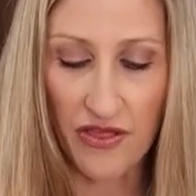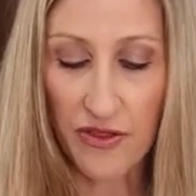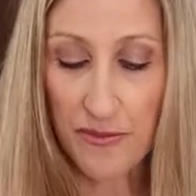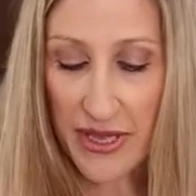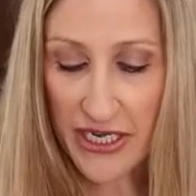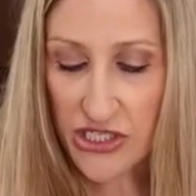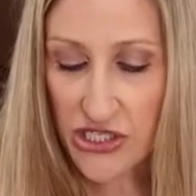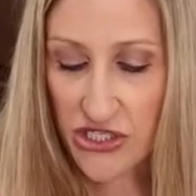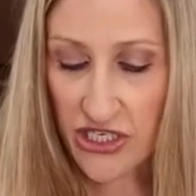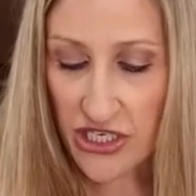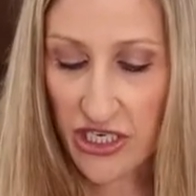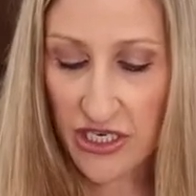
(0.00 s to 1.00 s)
the
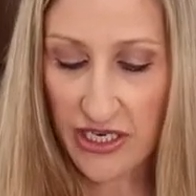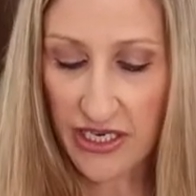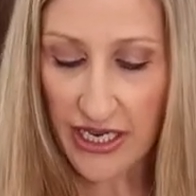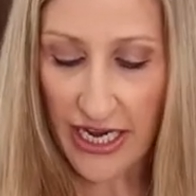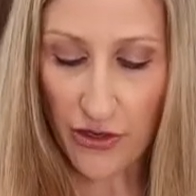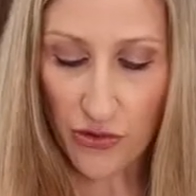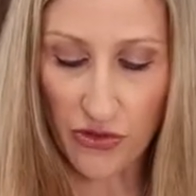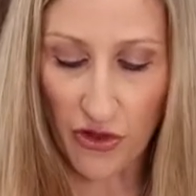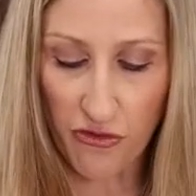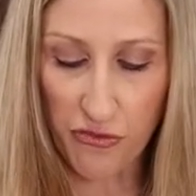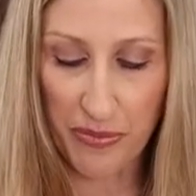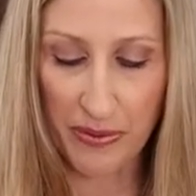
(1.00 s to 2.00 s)
mixture in your
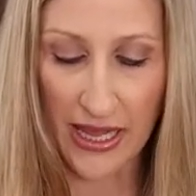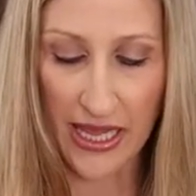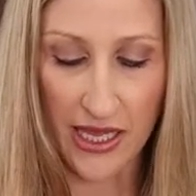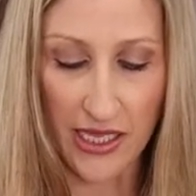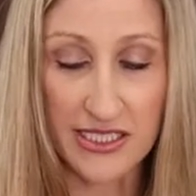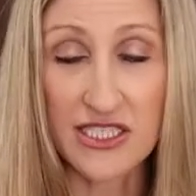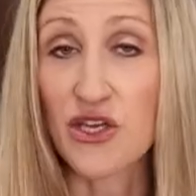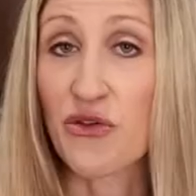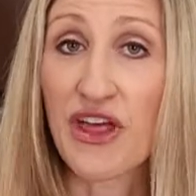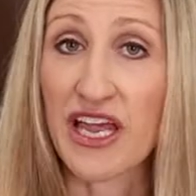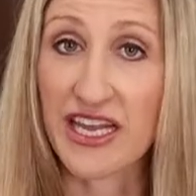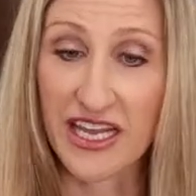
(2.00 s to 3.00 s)
loaf pan so
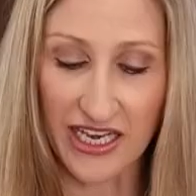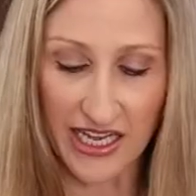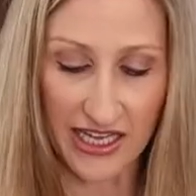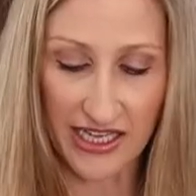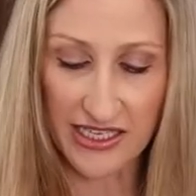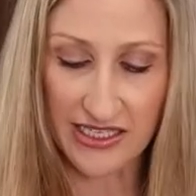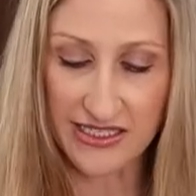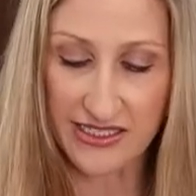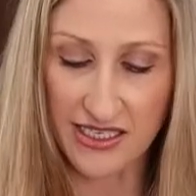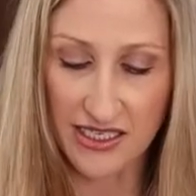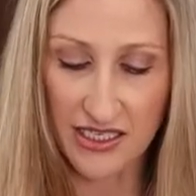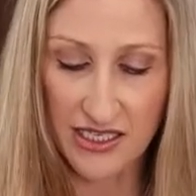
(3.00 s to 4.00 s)
that it
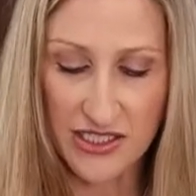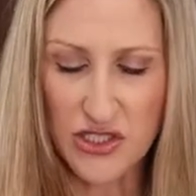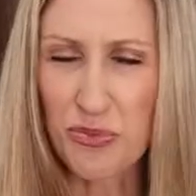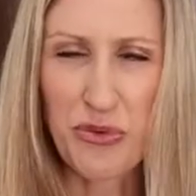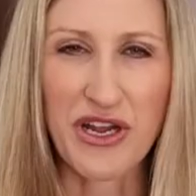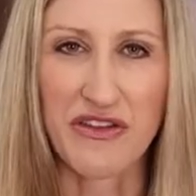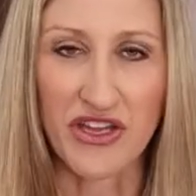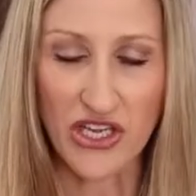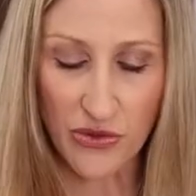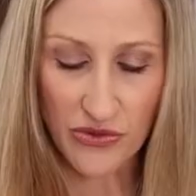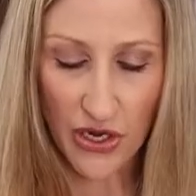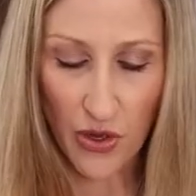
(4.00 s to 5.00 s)
is super even.
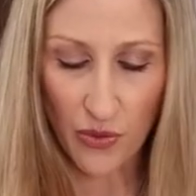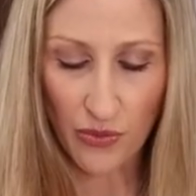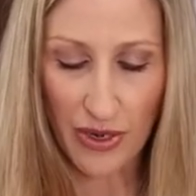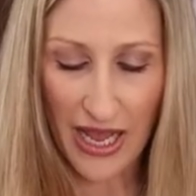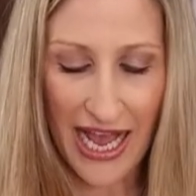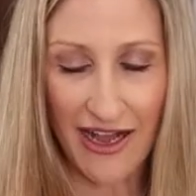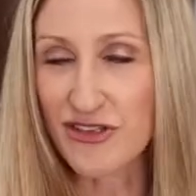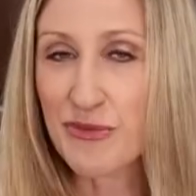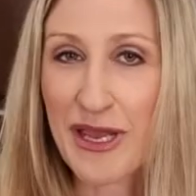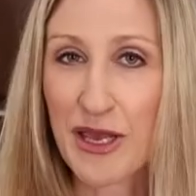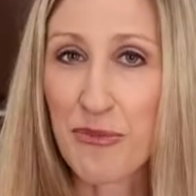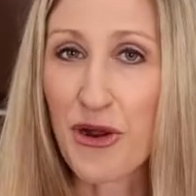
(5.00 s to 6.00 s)
You don't have to
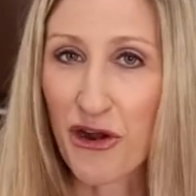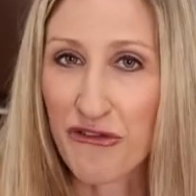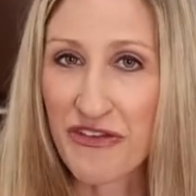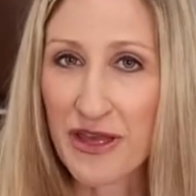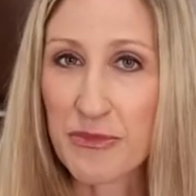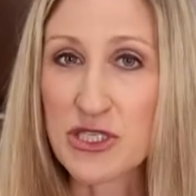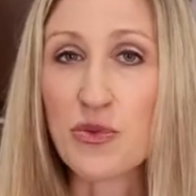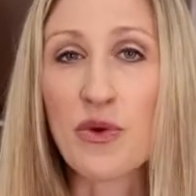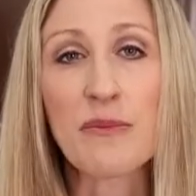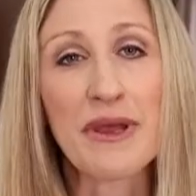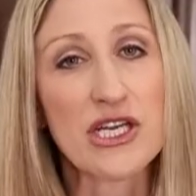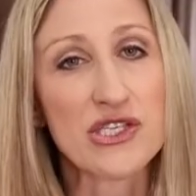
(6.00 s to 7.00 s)
make it perfect, but you
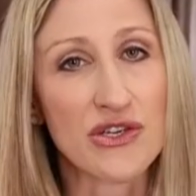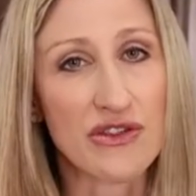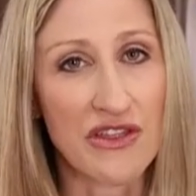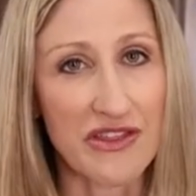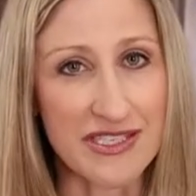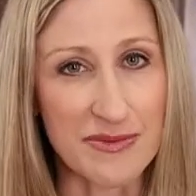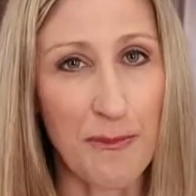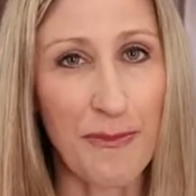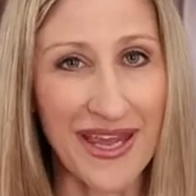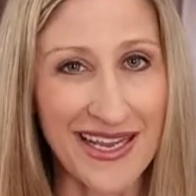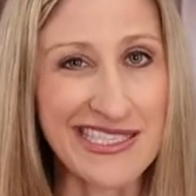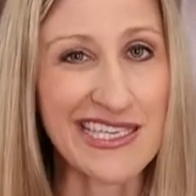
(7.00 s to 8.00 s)
want to make sure that this
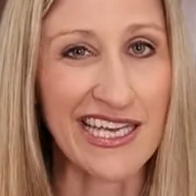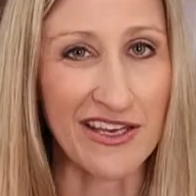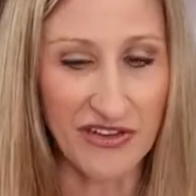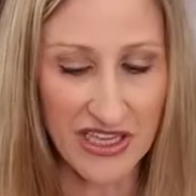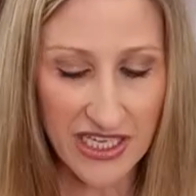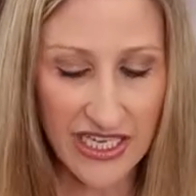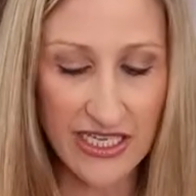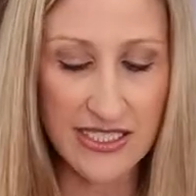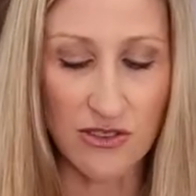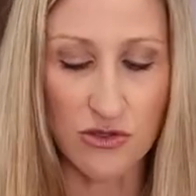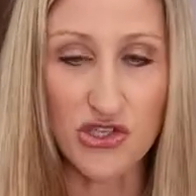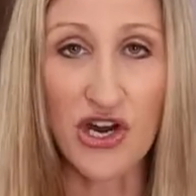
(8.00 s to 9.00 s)
bakes evenly,
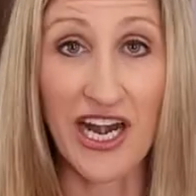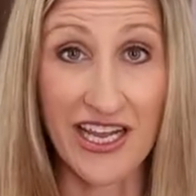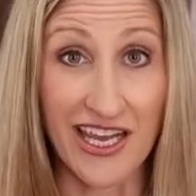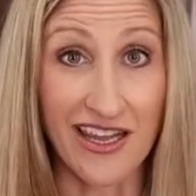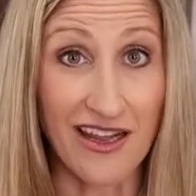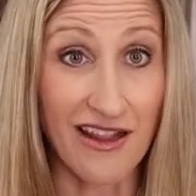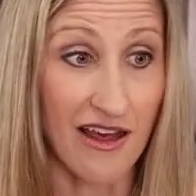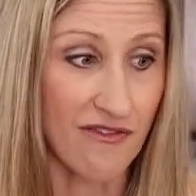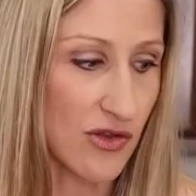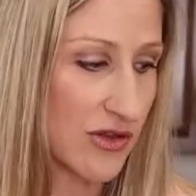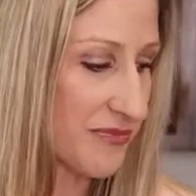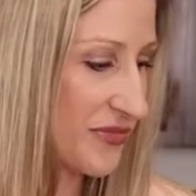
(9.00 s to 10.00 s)
so try to get it
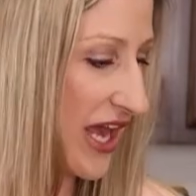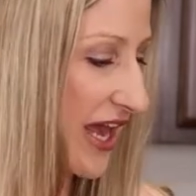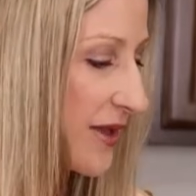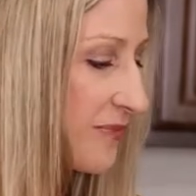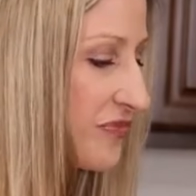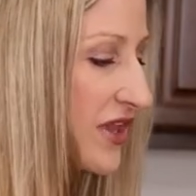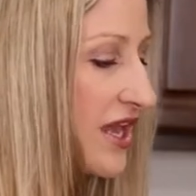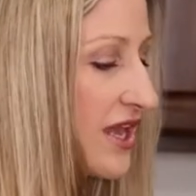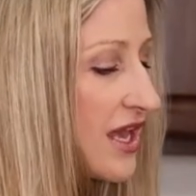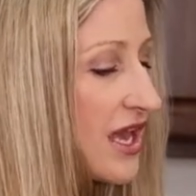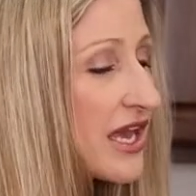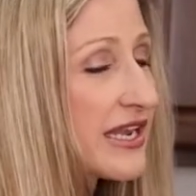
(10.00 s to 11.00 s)
level, okay?
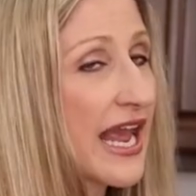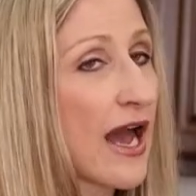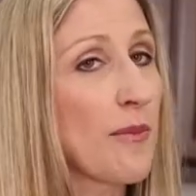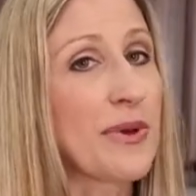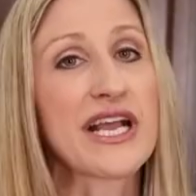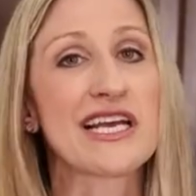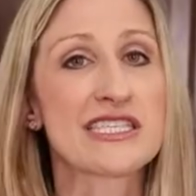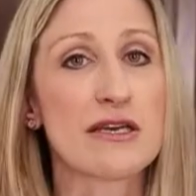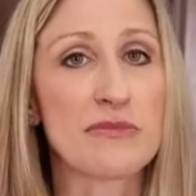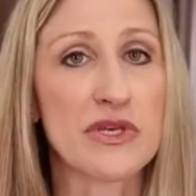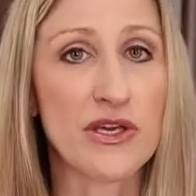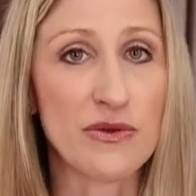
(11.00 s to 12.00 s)
Now, because
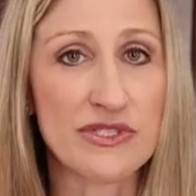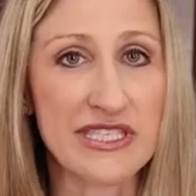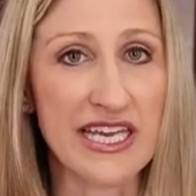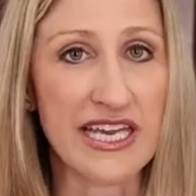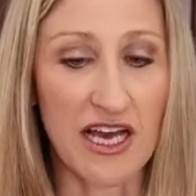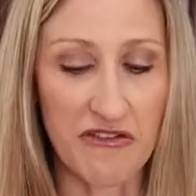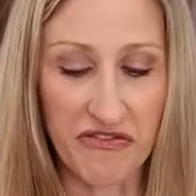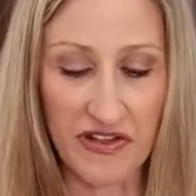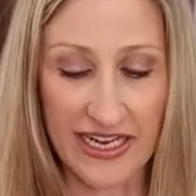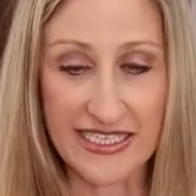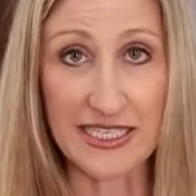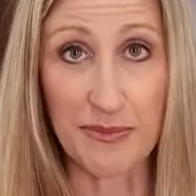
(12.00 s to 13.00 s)
I'm using a
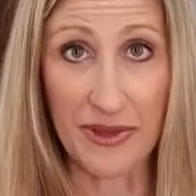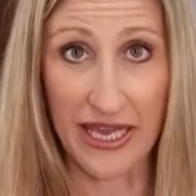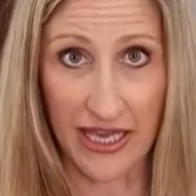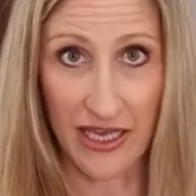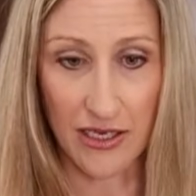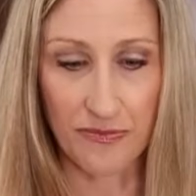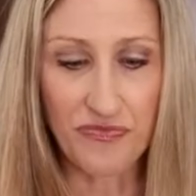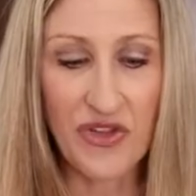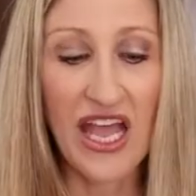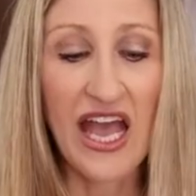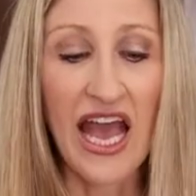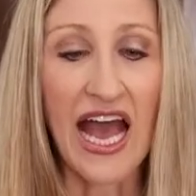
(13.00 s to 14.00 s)
Flexi pan,
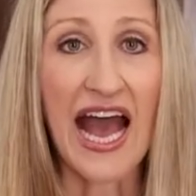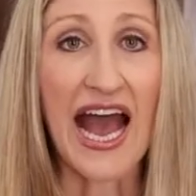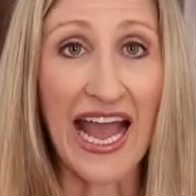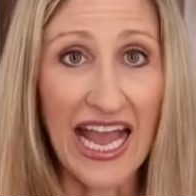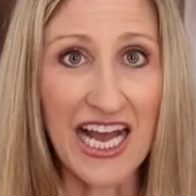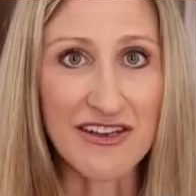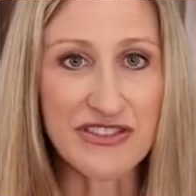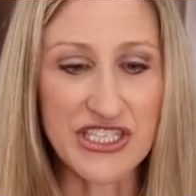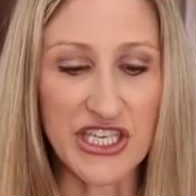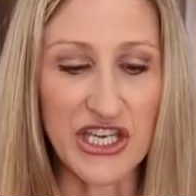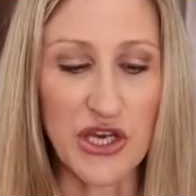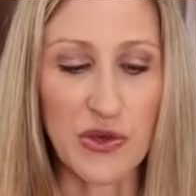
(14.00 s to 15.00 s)
I have
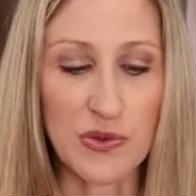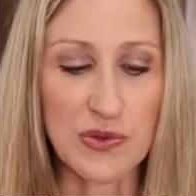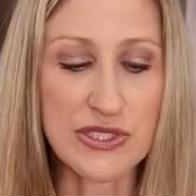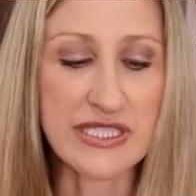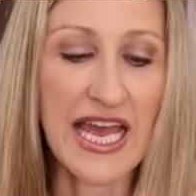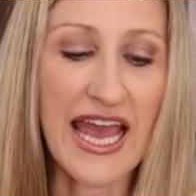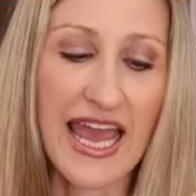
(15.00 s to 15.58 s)
to use